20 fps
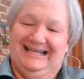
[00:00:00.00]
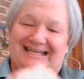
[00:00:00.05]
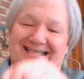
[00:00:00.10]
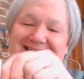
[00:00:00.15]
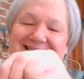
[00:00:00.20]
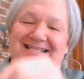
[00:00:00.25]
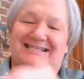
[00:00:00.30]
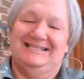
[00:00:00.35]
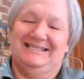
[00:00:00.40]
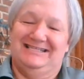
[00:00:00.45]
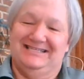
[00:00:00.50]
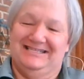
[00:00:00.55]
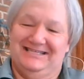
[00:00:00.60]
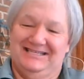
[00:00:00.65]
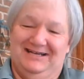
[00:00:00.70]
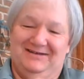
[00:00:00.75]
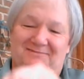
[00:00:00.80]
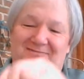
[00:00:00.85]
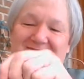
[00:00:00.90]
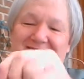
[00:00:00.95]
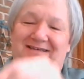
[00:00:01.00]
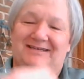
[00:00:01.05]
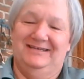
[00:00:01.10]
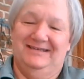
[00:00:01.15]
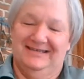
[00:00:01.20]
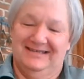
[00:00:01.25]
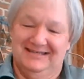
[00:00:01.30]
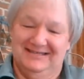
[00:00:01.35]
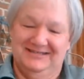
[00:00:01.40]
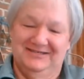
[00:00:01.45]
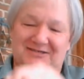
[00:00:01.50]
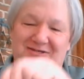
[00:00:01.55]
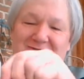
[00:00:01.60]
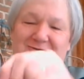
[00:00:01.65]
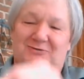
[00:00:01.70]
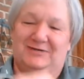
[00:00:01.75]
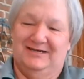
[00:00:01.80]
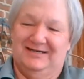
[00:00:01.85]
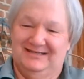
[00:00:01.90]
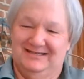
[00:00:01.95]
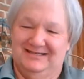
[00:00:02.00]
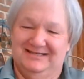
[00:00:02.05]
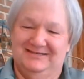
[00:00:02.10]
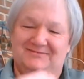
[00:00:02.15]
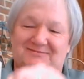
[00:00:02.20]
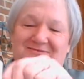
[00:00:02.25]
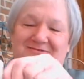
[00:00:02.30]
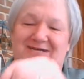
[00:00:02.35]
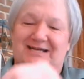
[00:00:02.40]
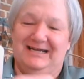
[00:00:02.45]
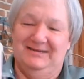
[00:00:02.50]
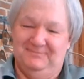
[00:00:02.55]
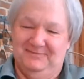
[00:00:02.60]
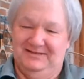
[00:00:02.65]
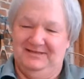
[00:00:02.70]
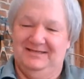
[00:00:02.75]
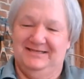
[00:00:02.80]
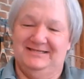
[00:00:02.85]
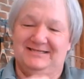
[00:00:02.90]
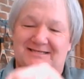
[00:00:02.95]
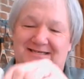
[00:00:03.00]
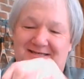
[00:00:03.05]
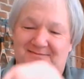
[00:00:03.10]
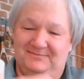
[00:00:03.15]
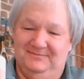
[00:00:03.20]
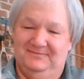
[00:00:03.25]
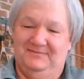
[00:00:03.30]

Something to do while I'm wrapping this up.